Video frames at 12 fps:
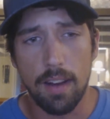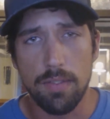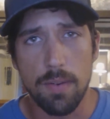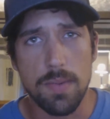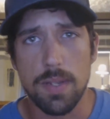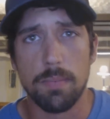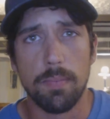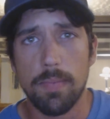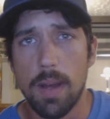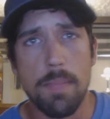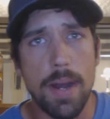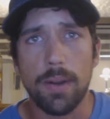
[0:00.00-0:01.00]
From some
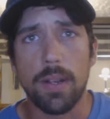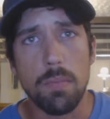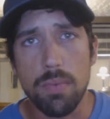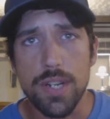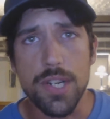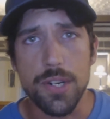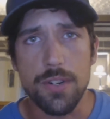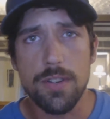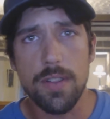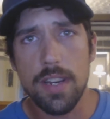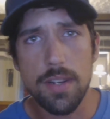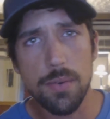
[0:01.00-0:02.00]
American preacher.
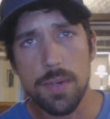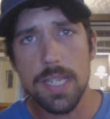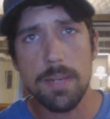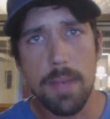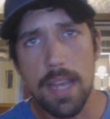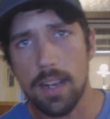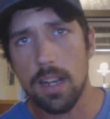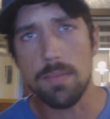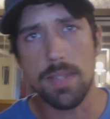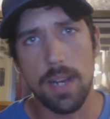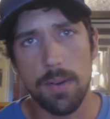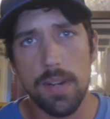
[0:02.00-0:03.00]
So then Theresa May
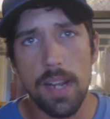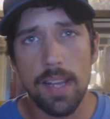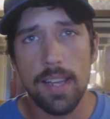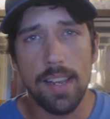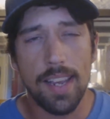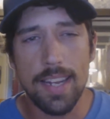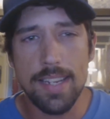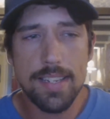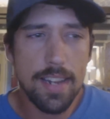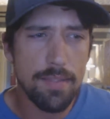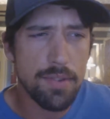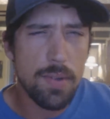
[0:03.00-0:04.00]
comes out. And
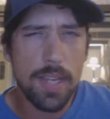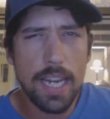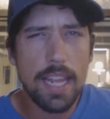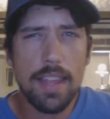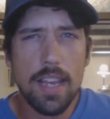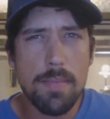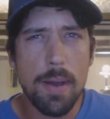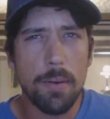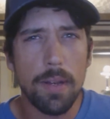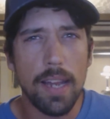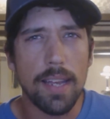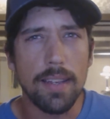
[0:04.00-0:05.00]
instead of doing anything
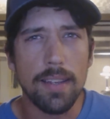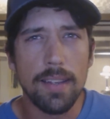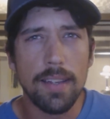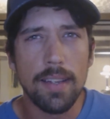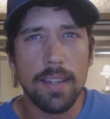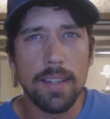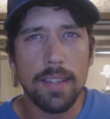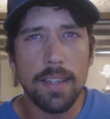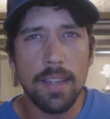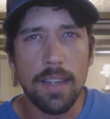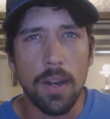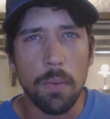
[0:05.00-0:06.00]
about
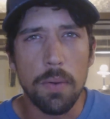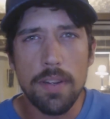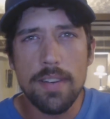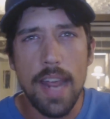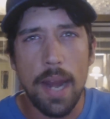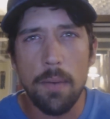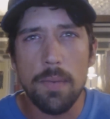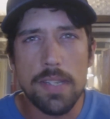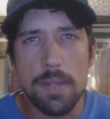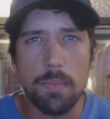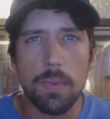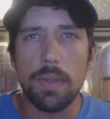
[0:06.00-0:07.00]

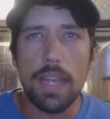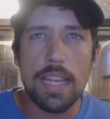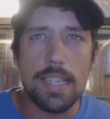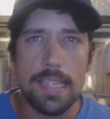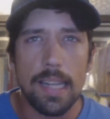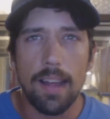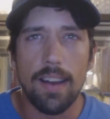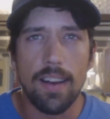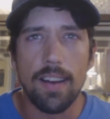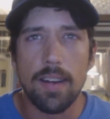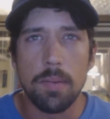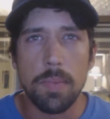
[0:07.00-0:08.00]
terrorism with
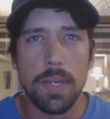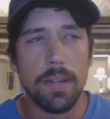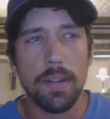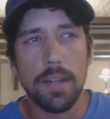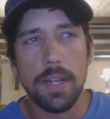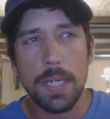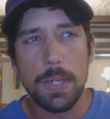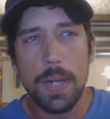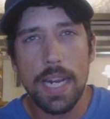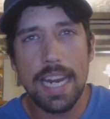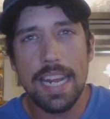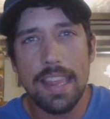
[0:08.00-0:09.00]
Islam and
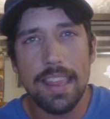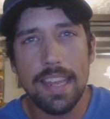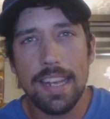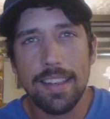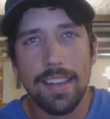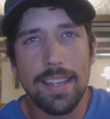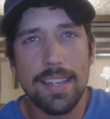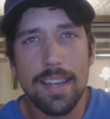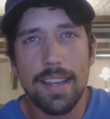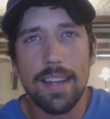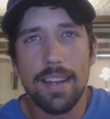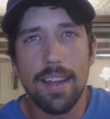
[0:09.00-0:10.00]
doing anything like
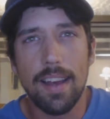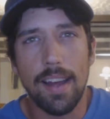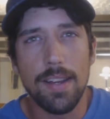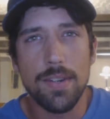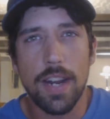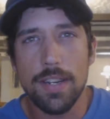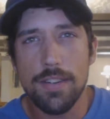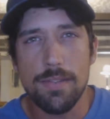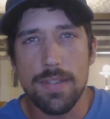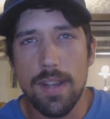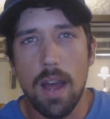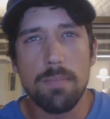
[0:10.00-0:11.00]
trying to
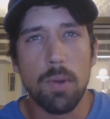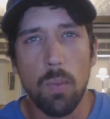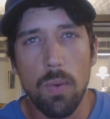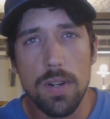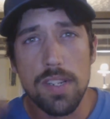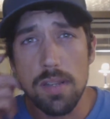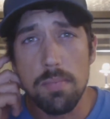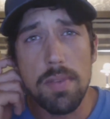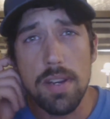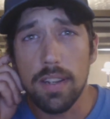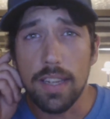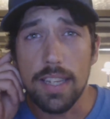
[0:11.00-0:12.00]
stop the wars in the
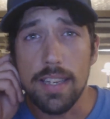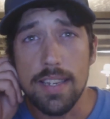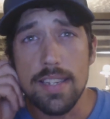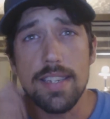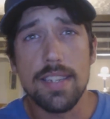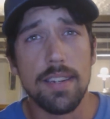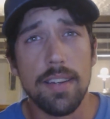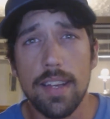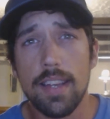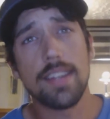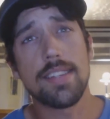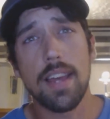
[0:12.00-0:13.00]
Middle East and
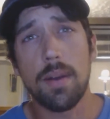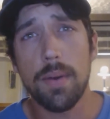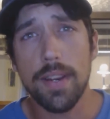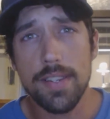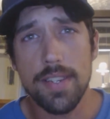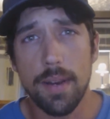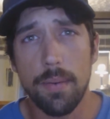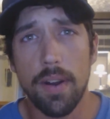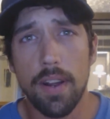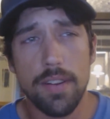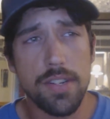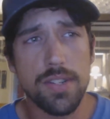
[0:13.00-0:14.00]
et
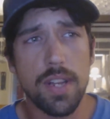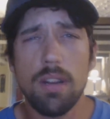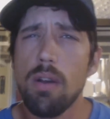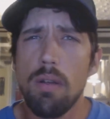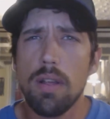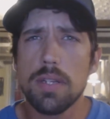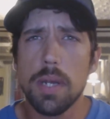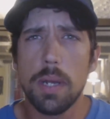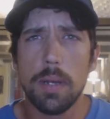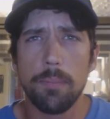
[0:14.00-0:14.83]
cetera, she's like, no, let's